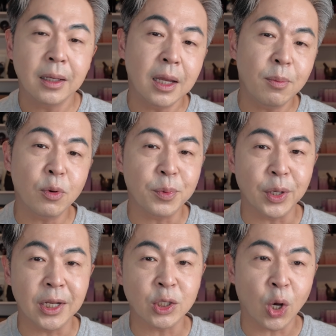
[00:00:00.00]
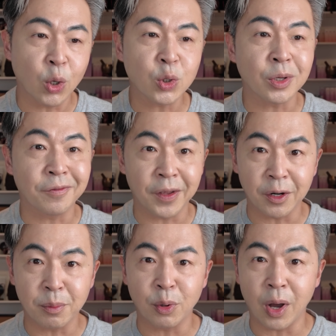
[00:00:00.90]
Yibu Beauty is also
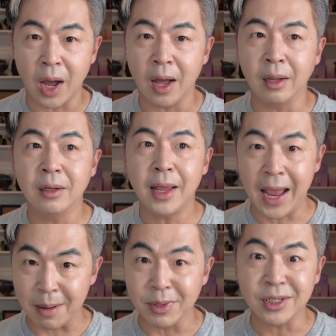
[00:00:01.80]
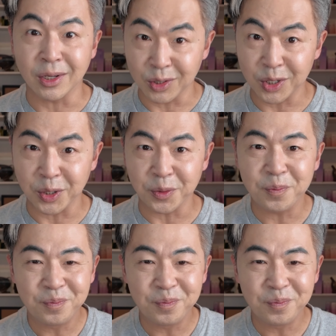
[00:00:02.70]
available on Amazon too.